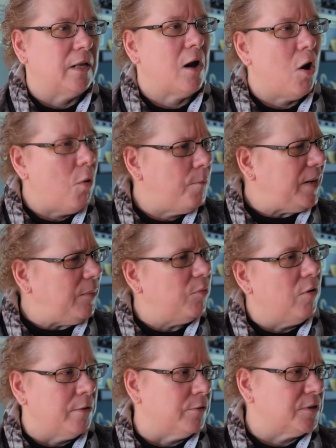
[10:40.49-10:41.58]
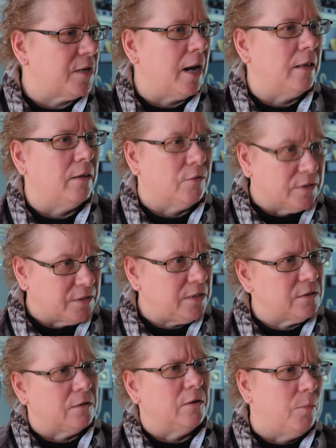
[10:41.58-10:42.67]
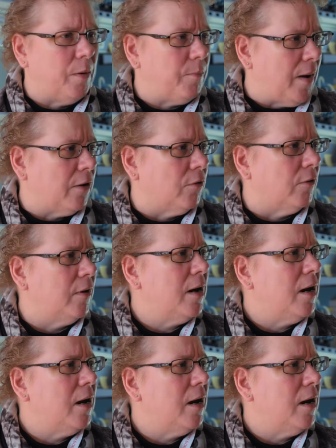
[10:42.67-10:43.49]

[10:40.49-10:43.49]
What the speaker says: that help people understand their disease a little bit better,